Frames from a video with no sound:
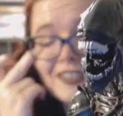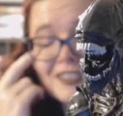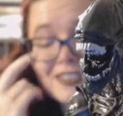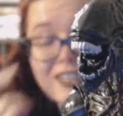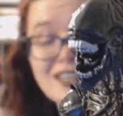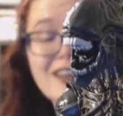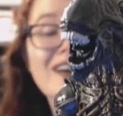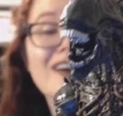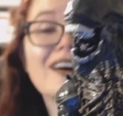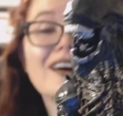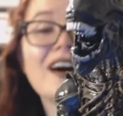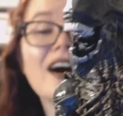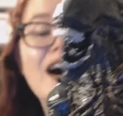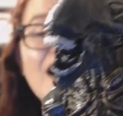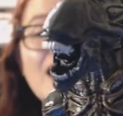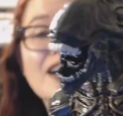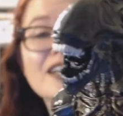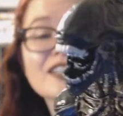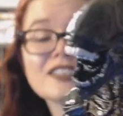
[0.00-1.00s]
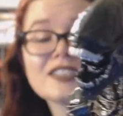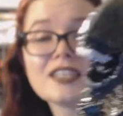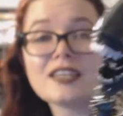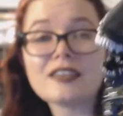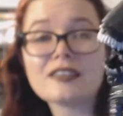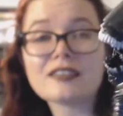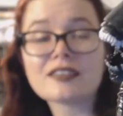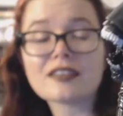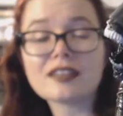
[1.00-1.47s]
eyes,
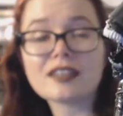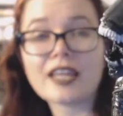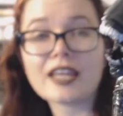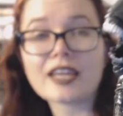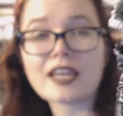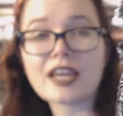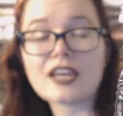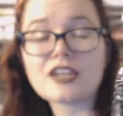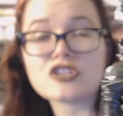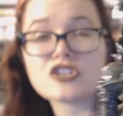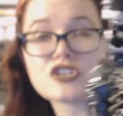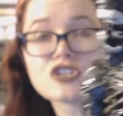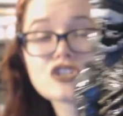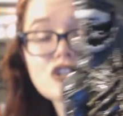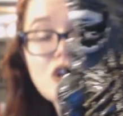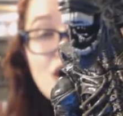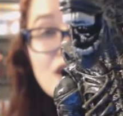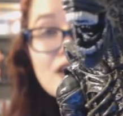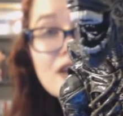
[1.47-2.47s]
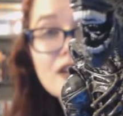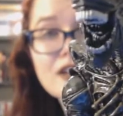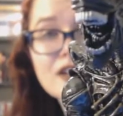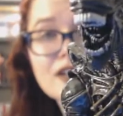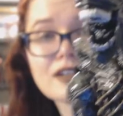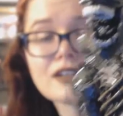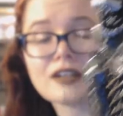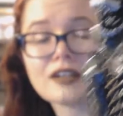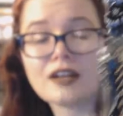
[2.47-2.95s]
teeth like a shark
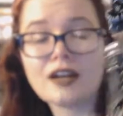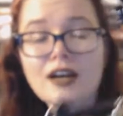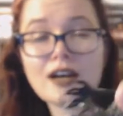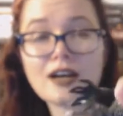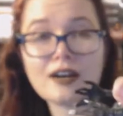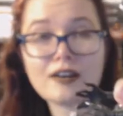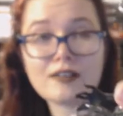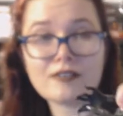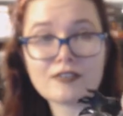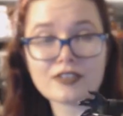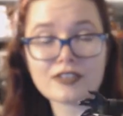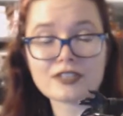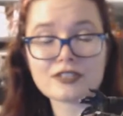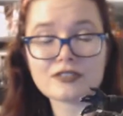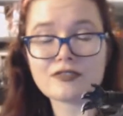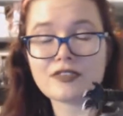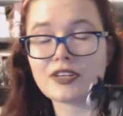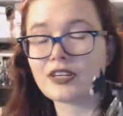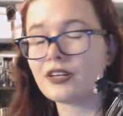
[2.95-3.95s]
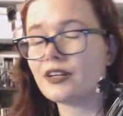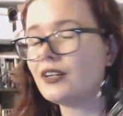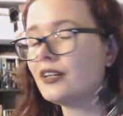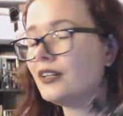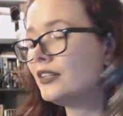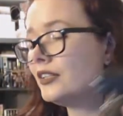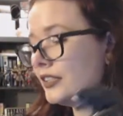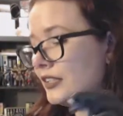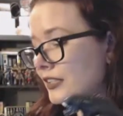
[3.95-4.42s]
for this
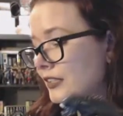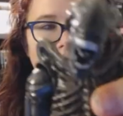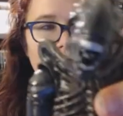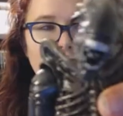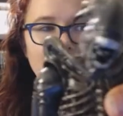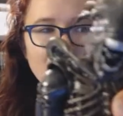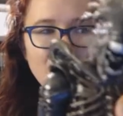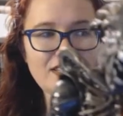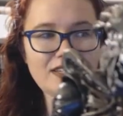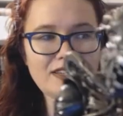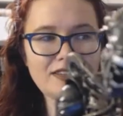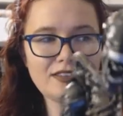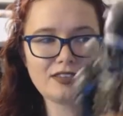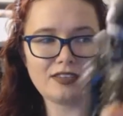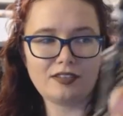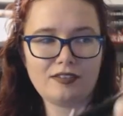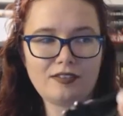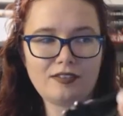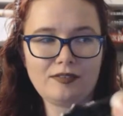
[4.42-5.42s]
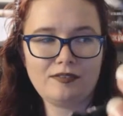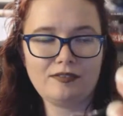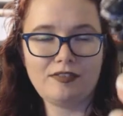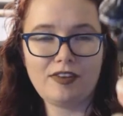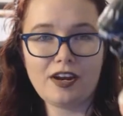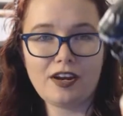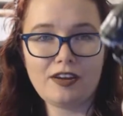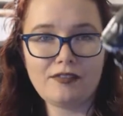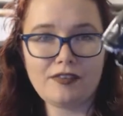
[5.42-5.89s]
figure. Shark-like teeth,
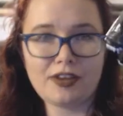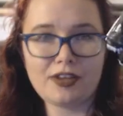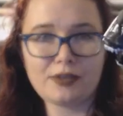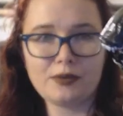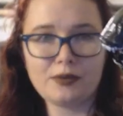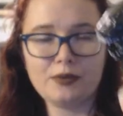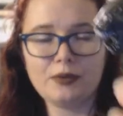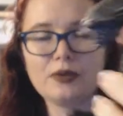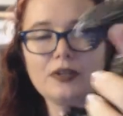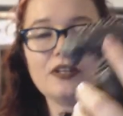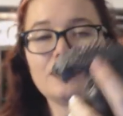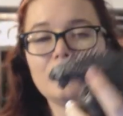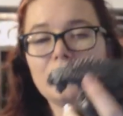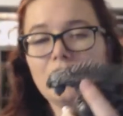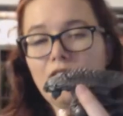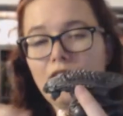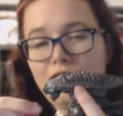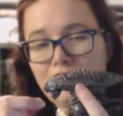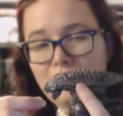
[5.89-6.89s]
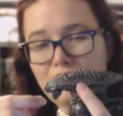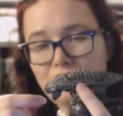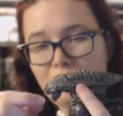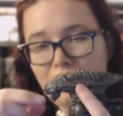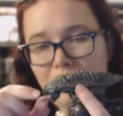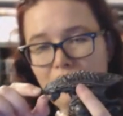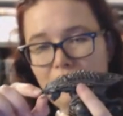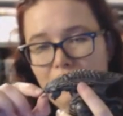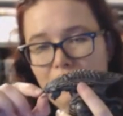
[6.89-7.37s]
very, very cool on
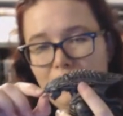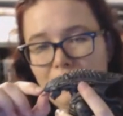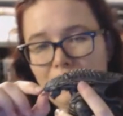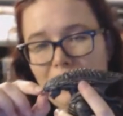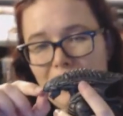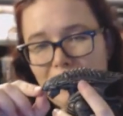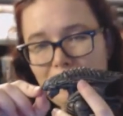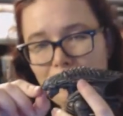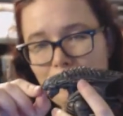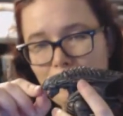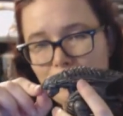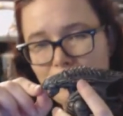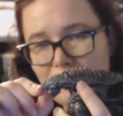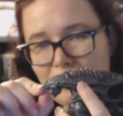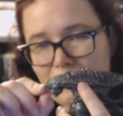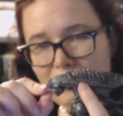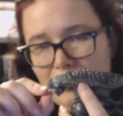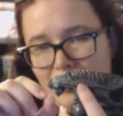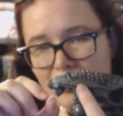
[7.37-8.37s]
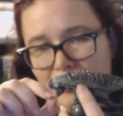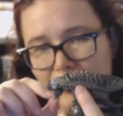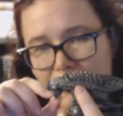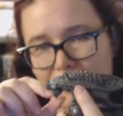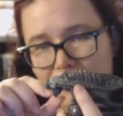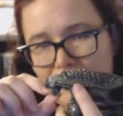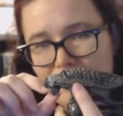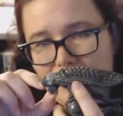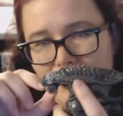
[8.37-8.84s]
this figure. Like most of the,
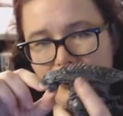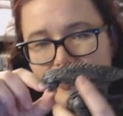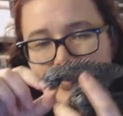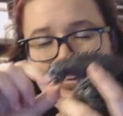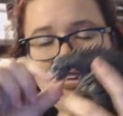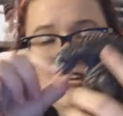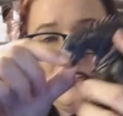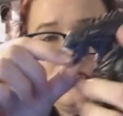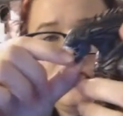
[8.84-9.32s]
let's see,